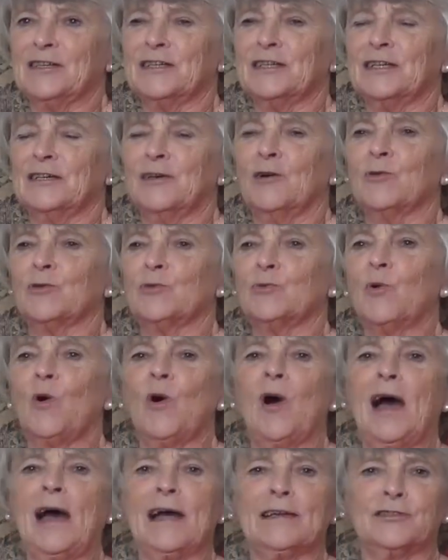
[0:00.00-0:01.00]
they always
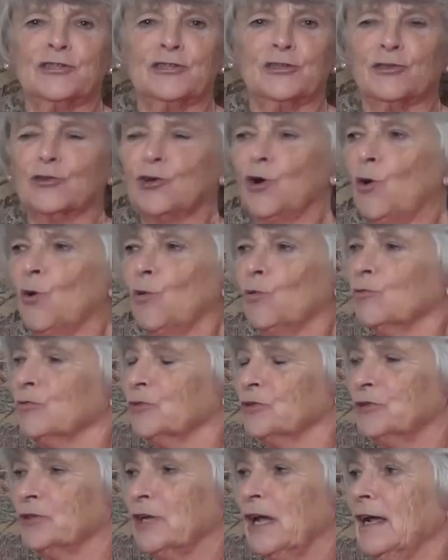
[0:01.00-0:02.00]
wore hats and
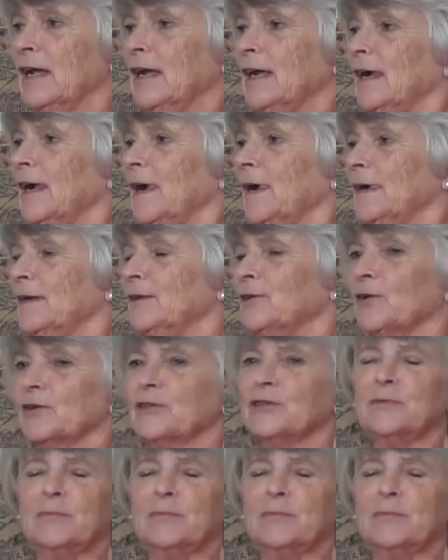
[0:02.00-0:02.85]
coats. You know, it